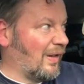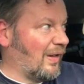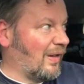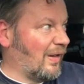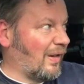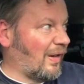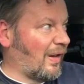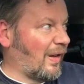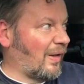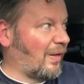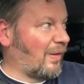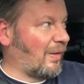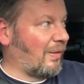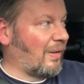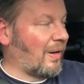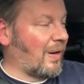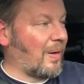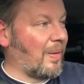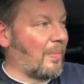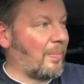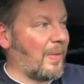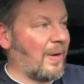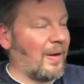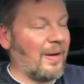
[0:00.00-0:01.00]
I thought, right,
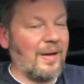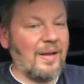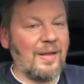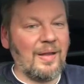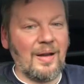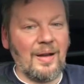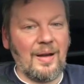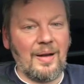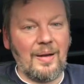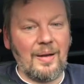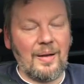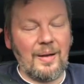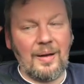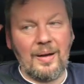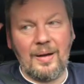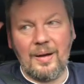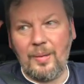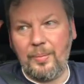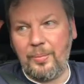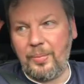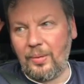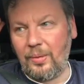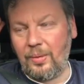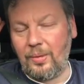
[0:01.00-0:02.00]
I'll buy that, and I
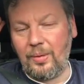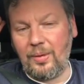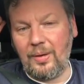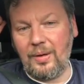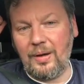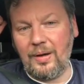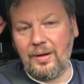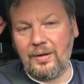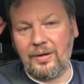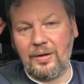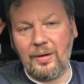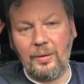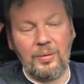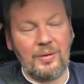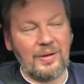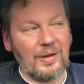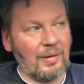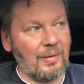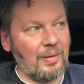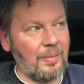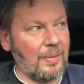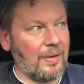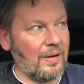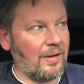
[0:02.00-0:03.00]
bought a 2
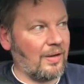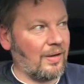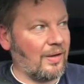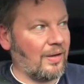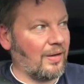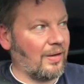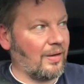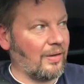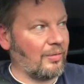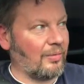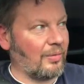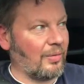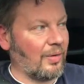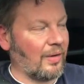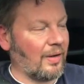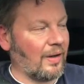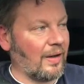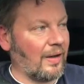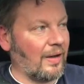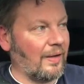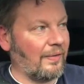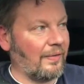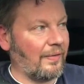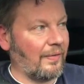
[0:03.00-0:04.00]
terabyte hard
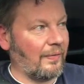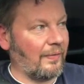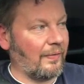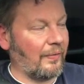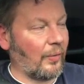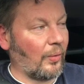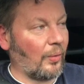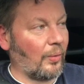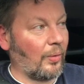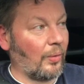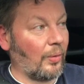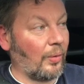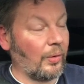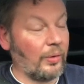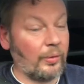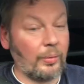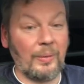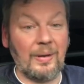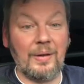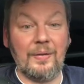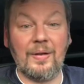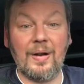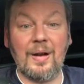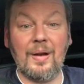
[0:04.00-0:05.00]
drive for
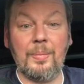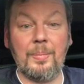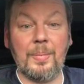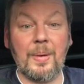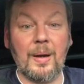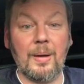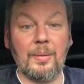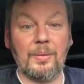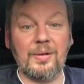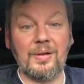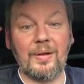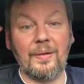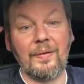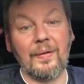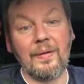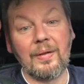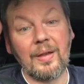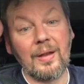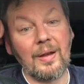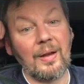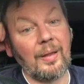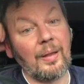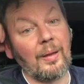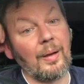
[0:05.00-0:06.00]
£25. So for
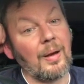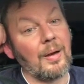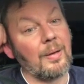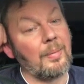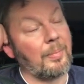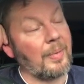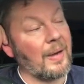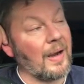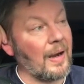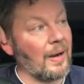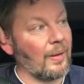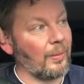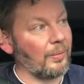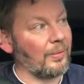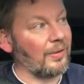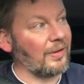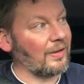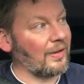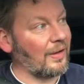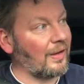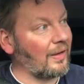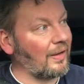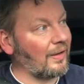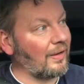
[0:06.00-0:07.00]
£35,
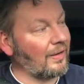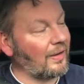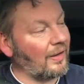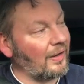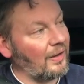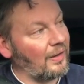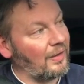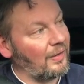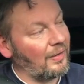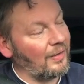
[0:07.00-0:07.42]
I